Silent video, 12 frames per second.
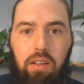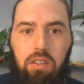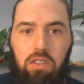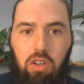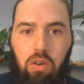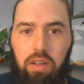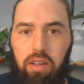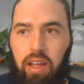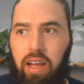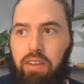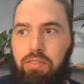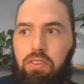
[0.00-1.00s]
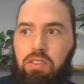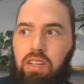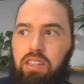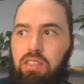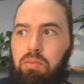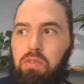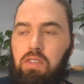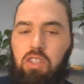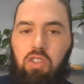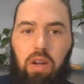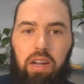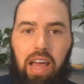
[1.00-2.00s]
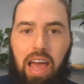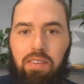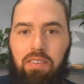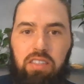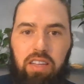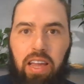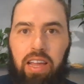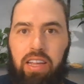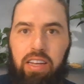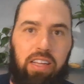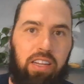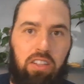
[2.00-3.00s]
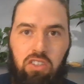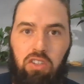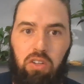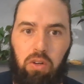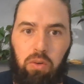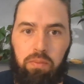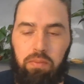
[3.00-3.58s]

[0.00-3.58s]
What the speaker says: So it kind of feels like this movie is trying to have its cake and eat it too,